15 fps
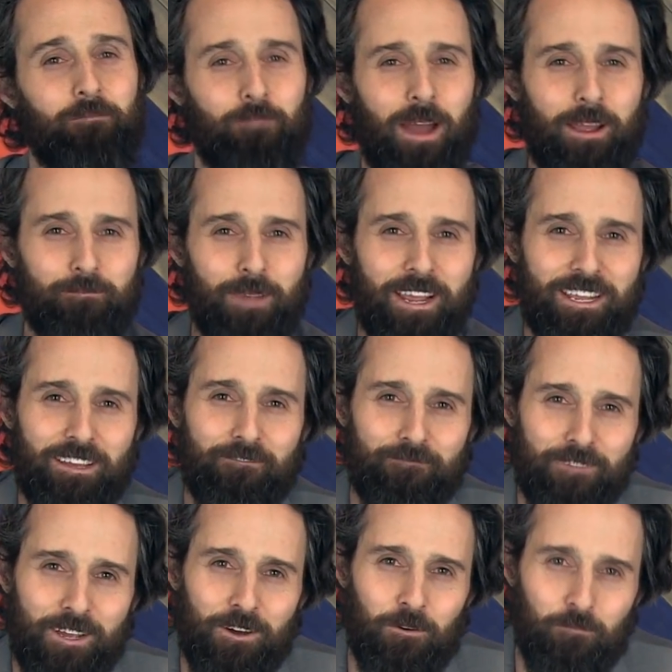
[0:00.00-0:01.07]
it might make you
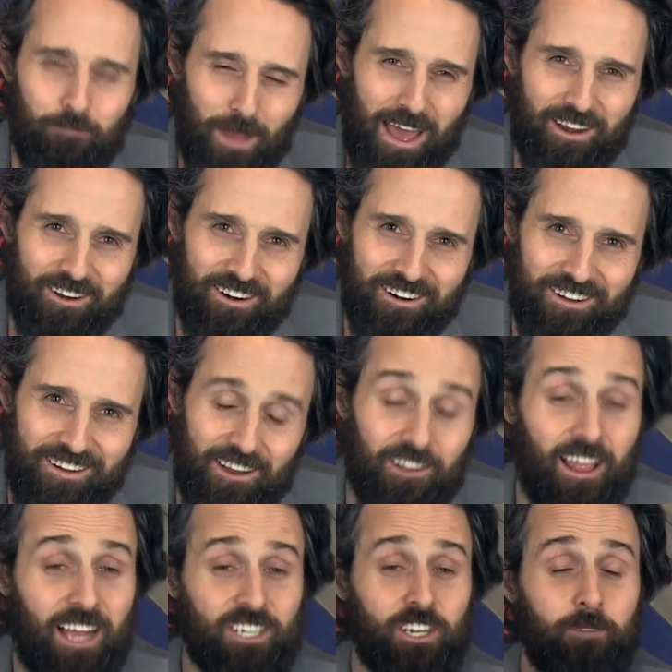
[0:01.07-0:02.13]
feel better.
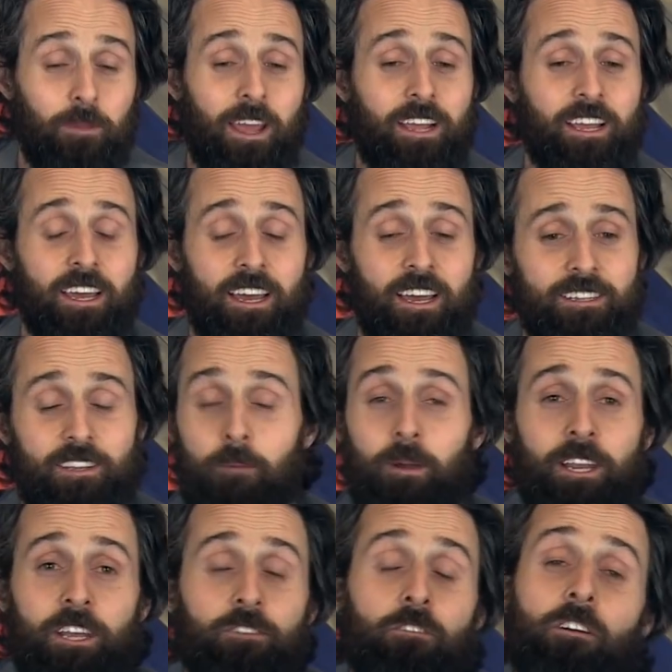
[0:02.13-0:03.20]
It'll actually make
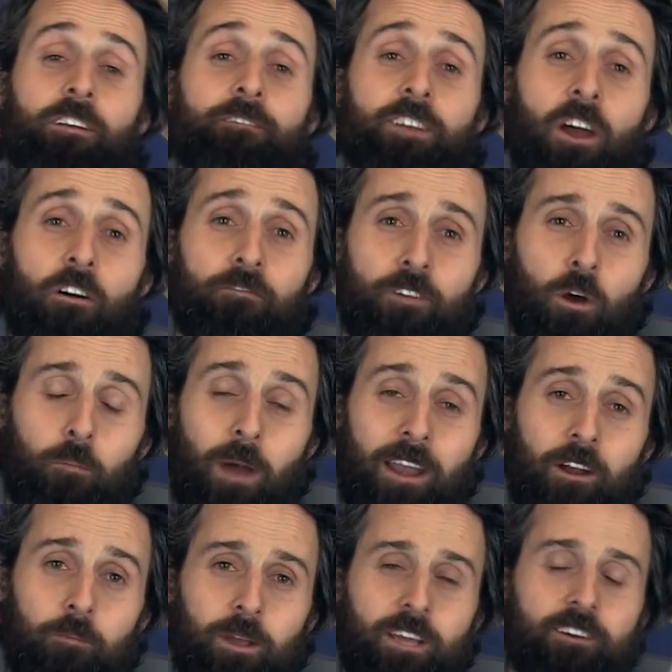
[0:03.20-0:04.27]
somebody you don't even know feel
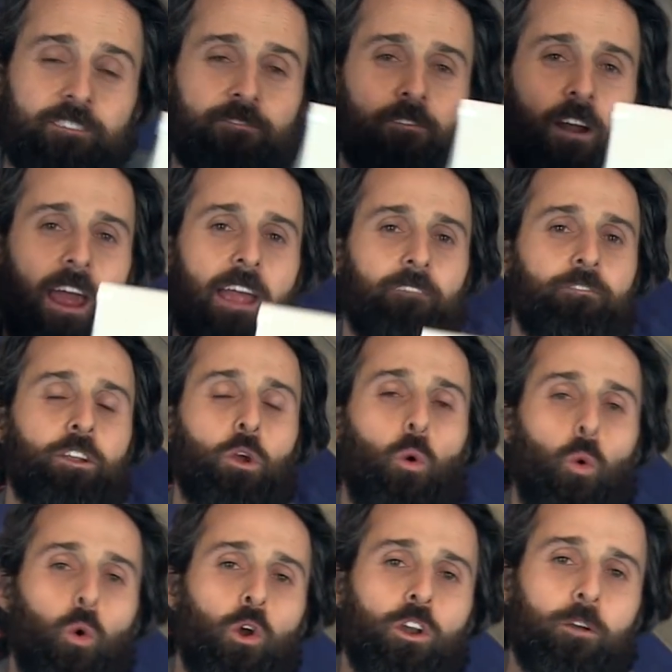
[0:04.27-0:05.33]
better because for every
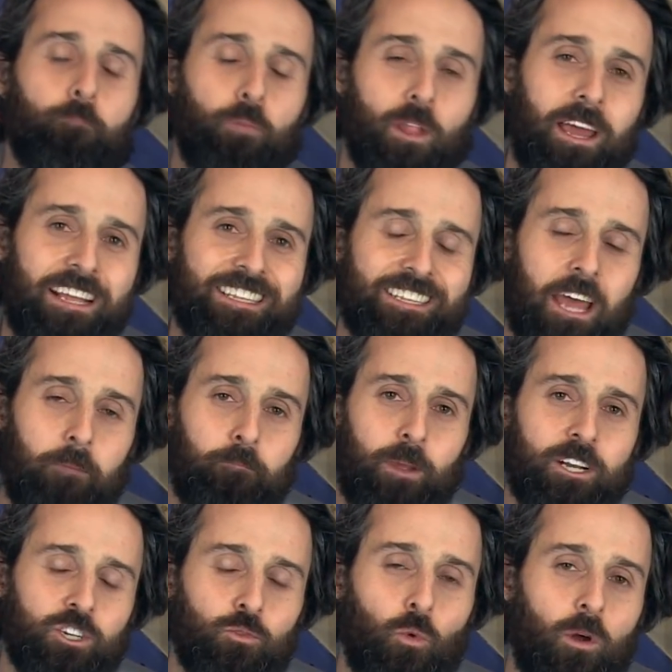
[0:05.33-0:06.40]
order placed at
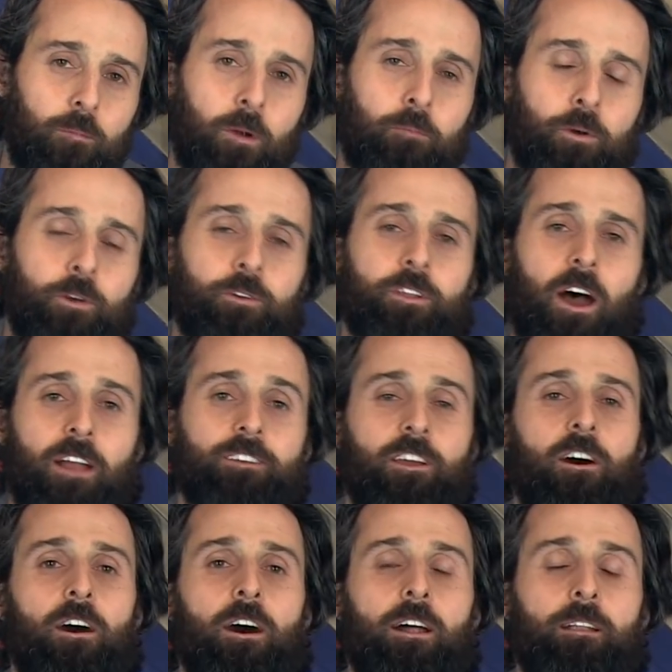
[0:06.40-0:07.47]

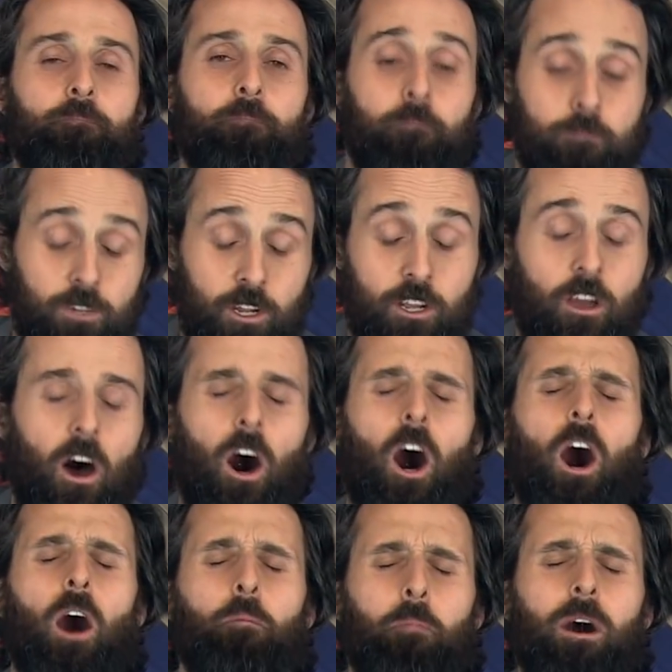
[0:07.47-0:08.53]

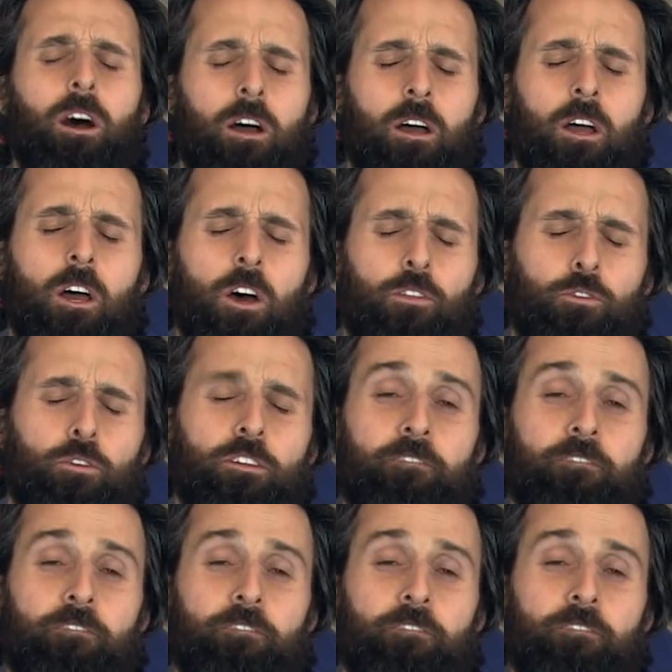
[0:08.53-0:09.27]
benchwarmerbrew.com through